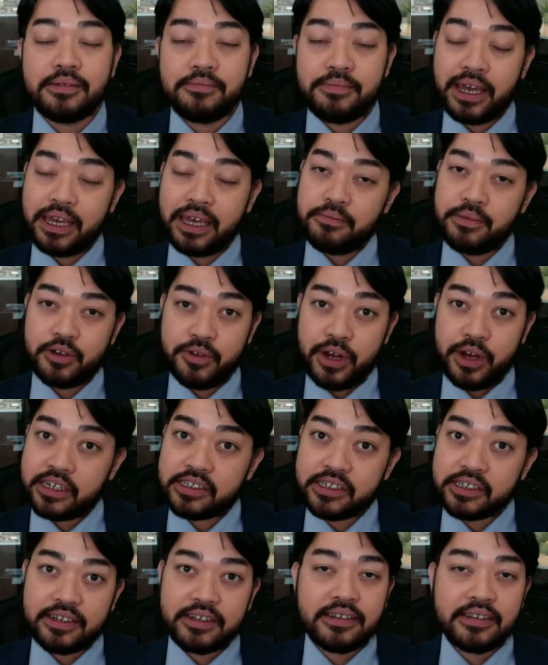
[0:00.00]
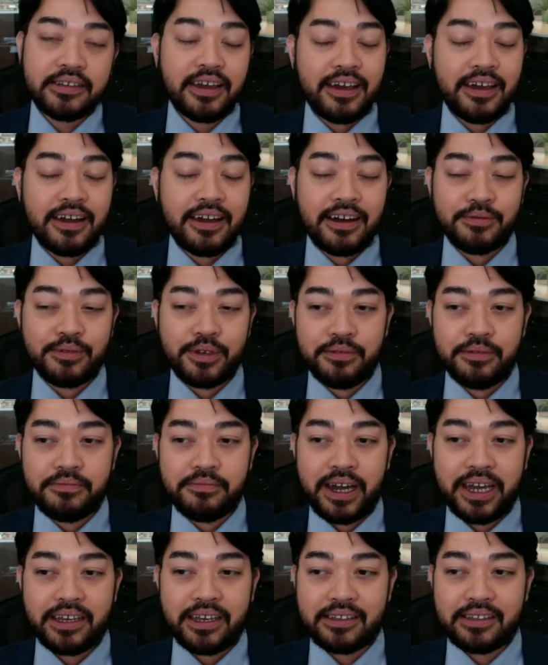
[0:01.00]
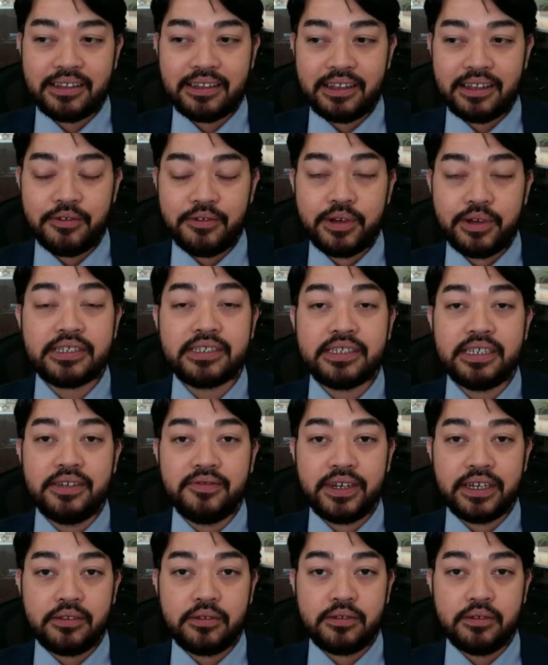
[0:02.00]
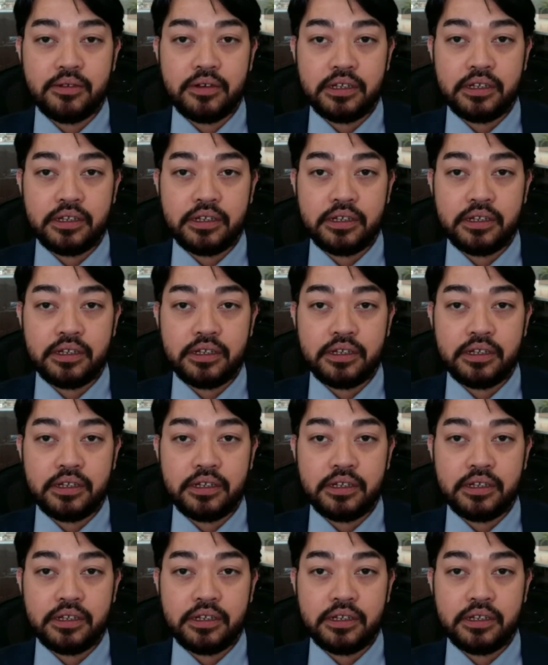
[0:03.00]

by immigration, you might receive it